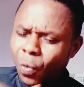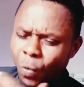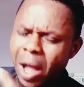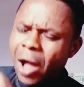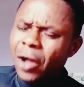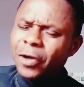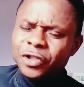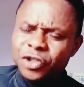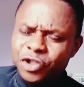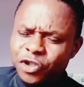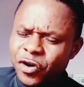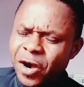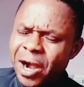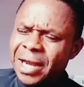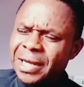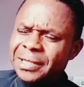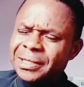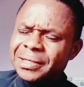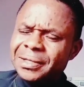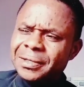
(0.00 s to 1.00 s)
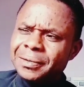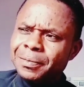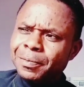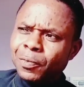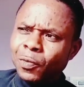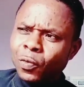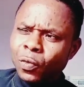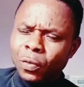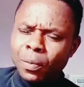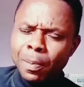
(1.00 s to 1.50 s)
well dressed,
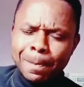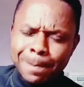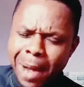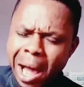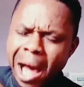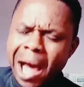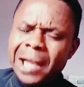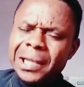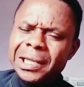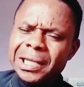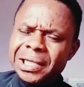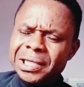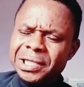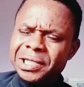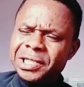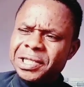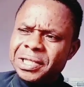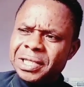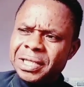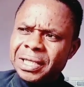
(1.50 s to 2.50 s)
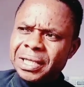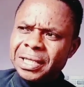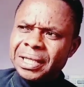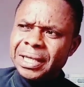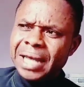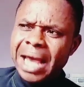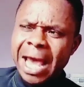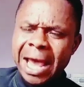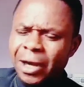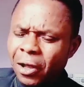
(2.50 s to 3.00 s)
polished,
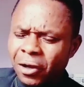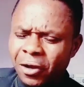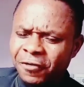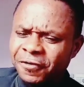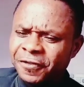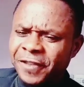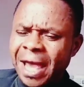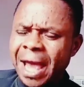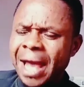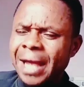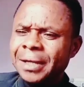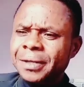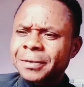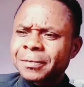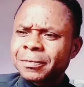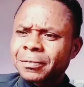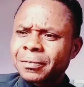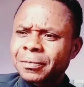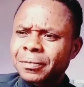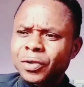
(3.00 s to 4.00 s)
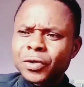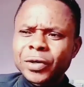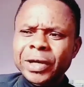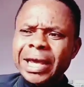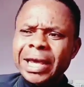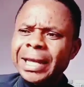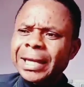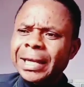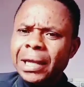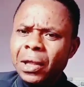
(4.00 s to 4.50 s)
and all of that,
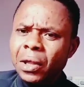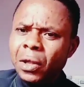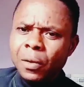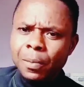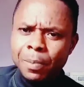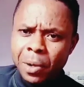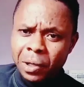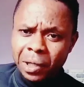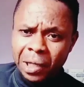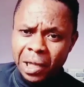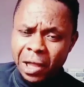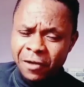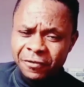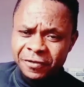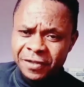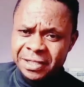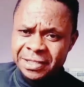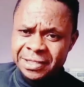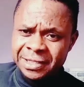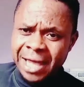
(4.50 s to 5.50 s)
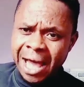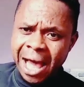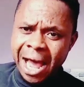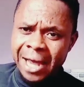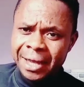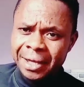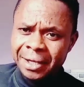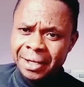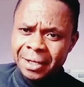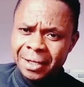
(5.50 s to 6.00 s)
you can't help but love this
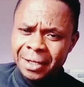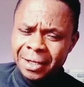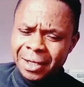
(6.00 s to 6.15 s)
guy.